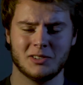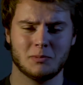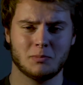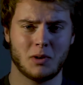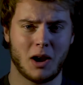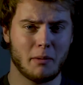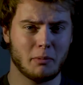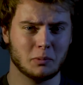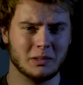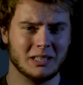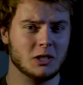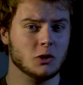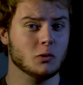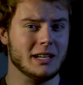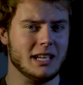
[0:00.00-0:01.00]
probably
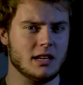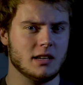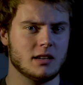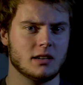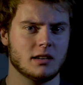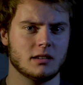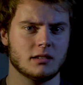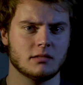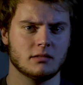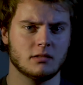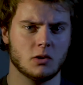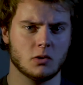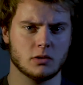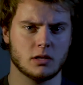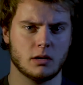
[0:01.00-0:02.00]
Greek
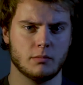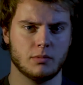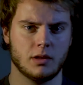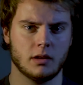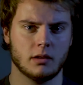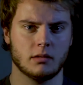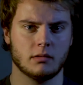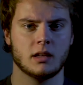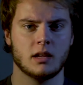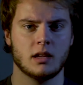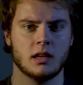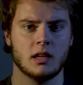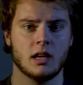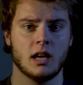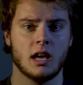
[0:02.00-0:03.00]
or something.
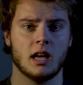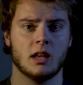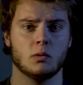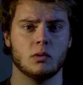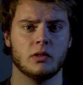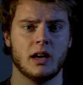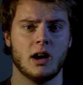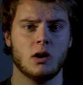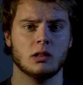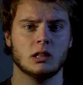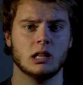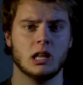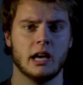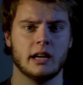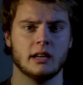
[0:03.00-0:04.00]
And without
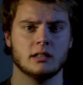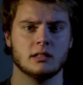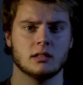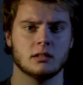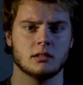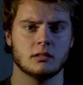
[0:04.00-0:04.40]
light,